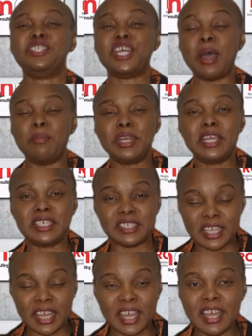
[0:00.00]
Germany is
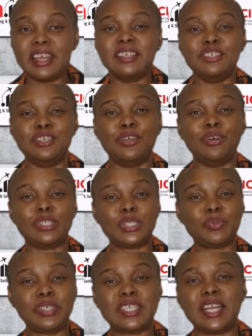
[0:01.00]
there, you know,
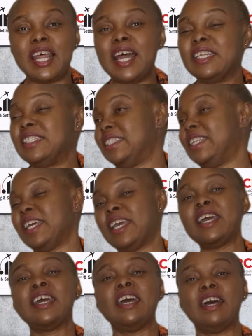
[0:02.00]
Switzerland is
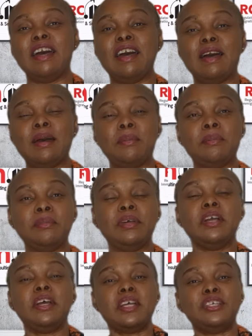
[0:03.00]
there, um,
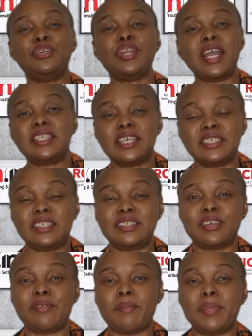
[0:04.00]
United
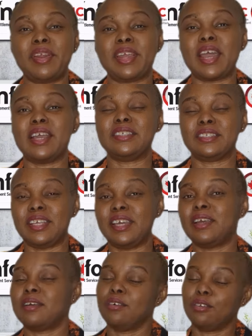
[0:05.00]
States of America is
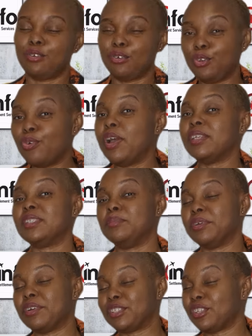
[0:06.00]
there, although US
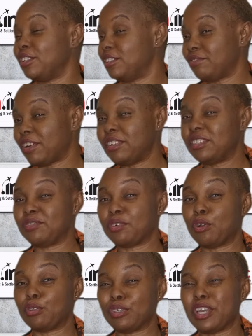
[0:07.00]
immigration is very
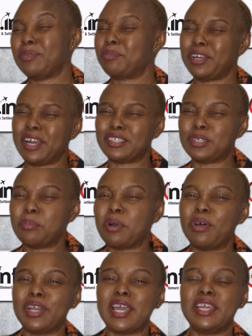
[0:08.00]
difficult to get, but there are some
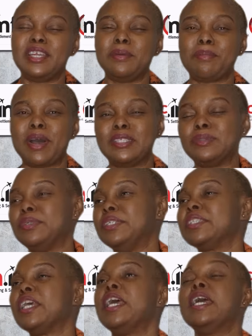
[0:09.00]
other hidden pathways.